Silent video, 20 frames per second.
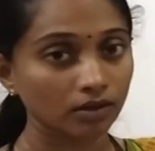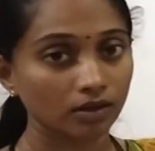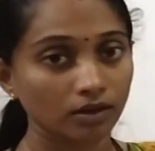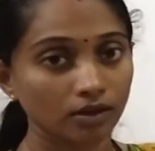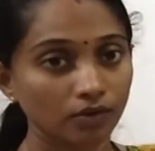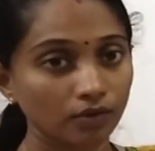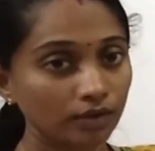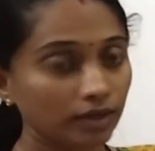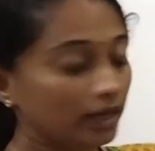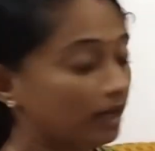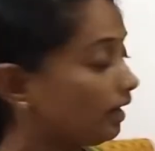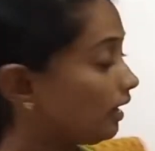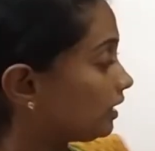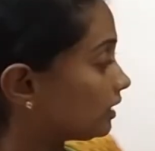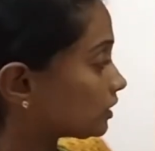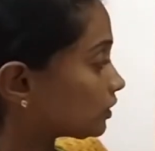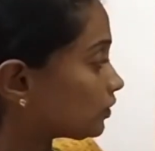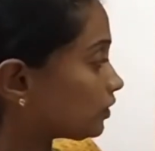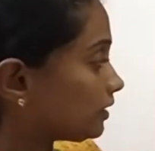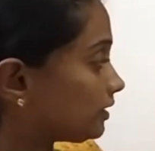Okay,
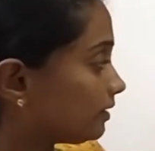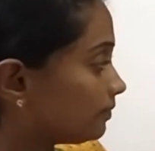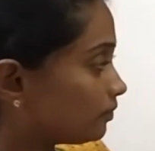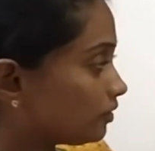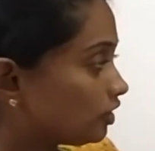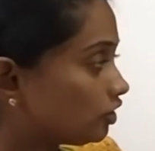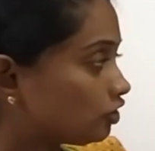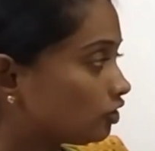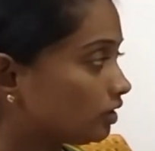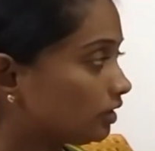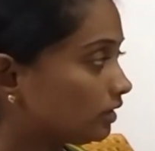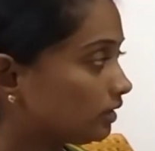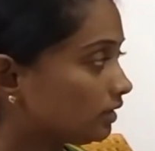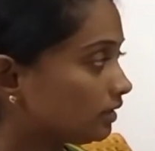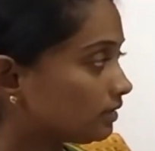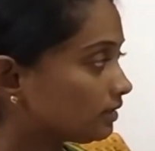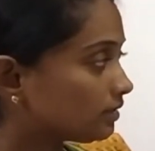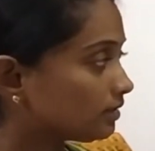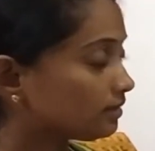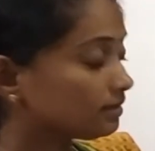so the temperature
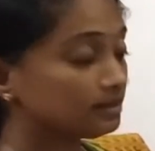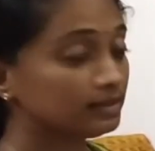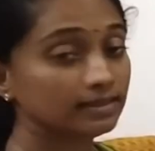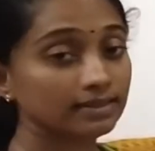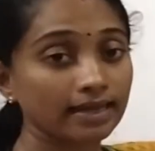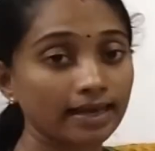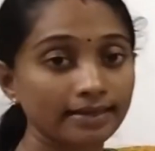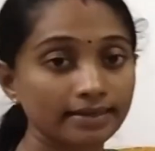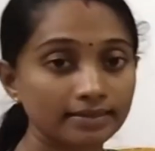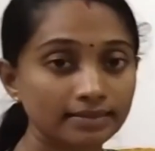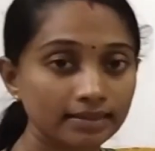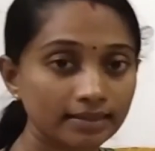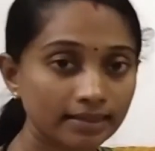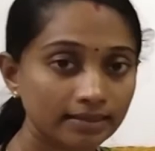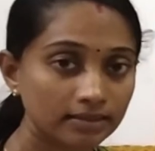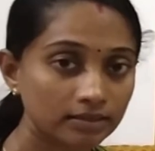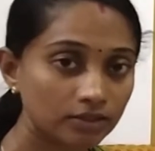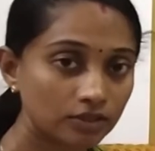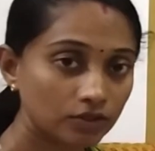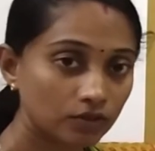increases, this kinetic
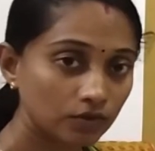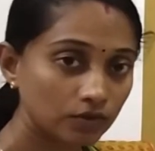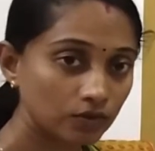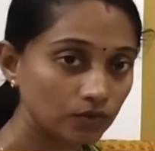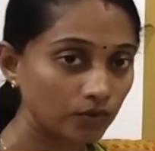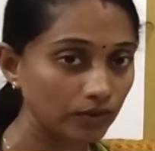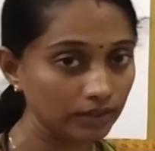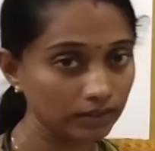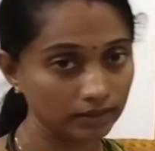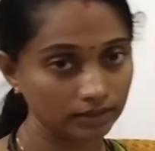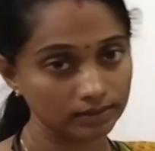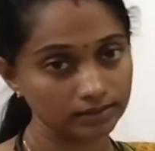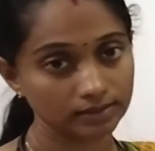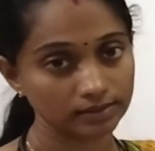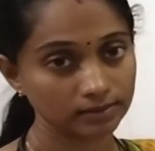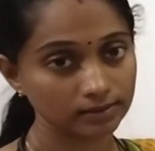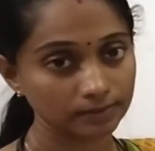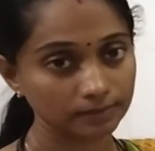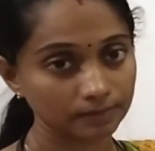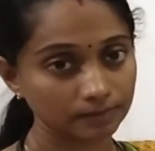energy also
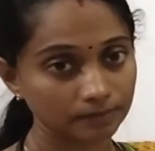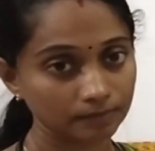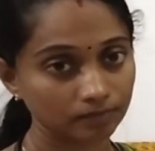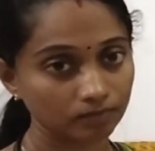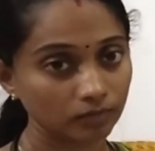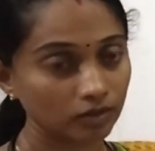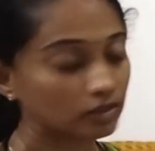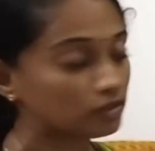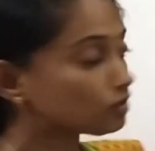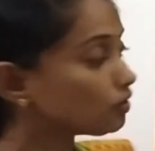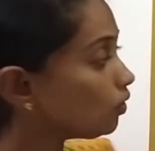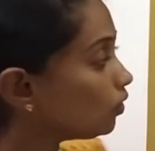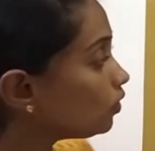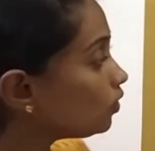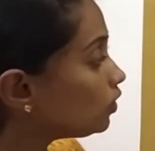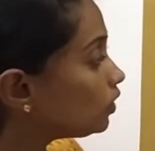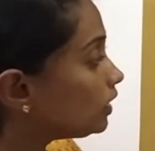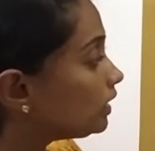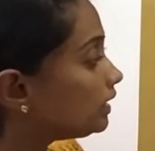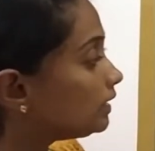increases.
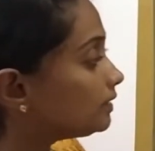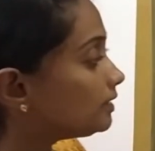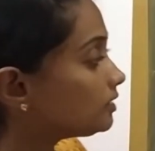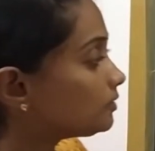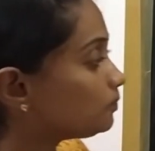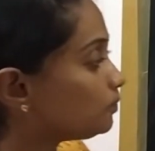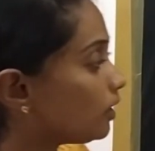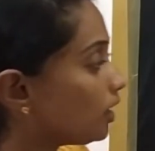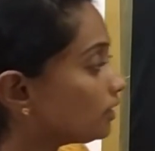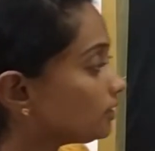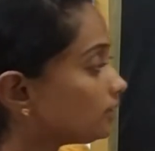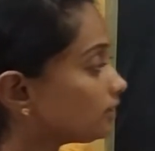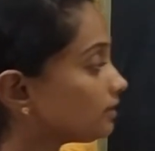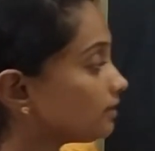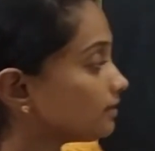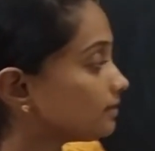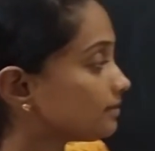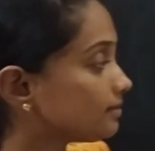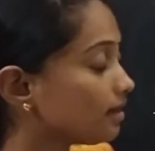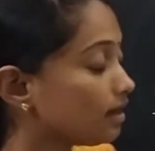So these
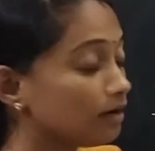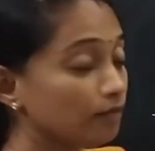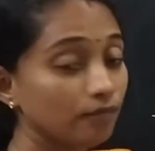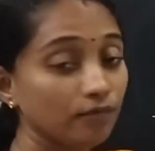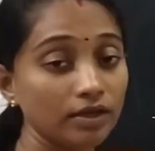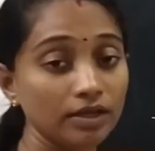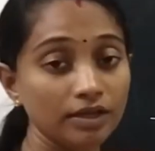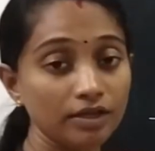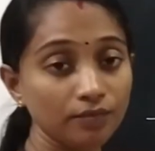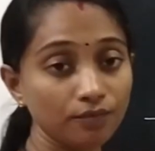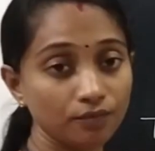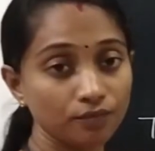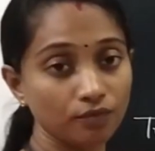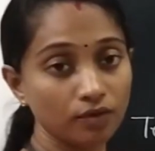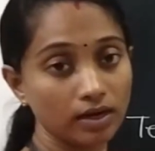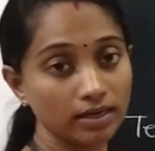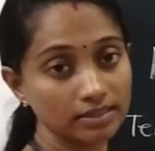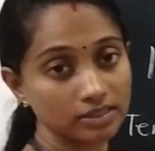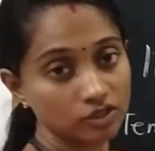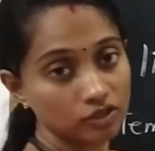particles are very
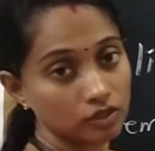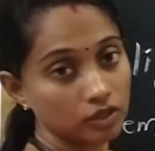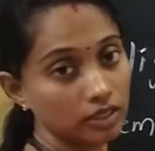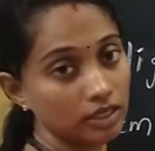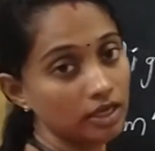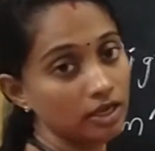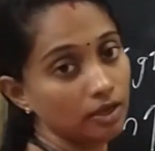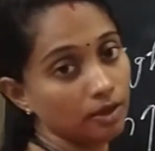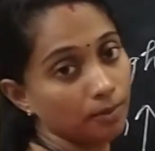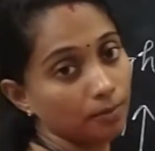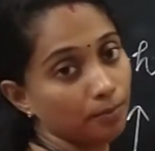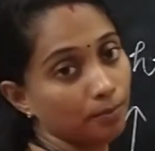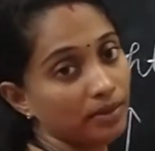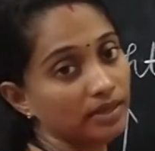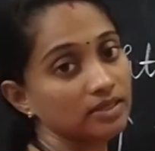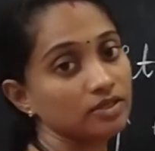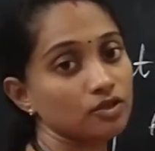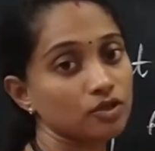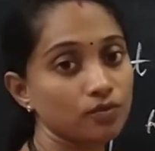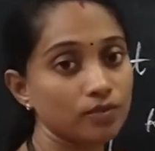fastly
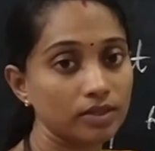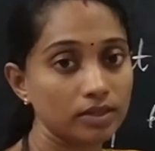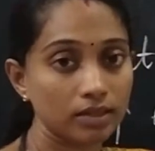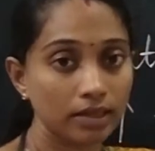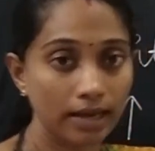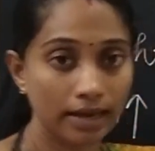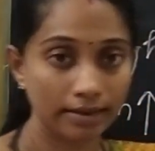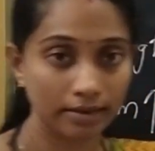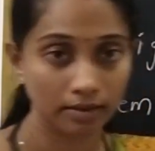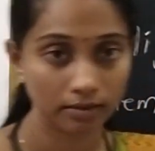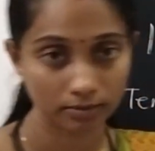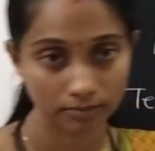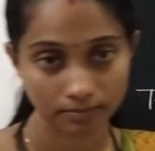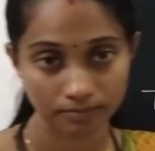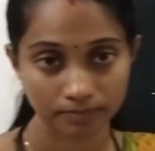mixed with the air.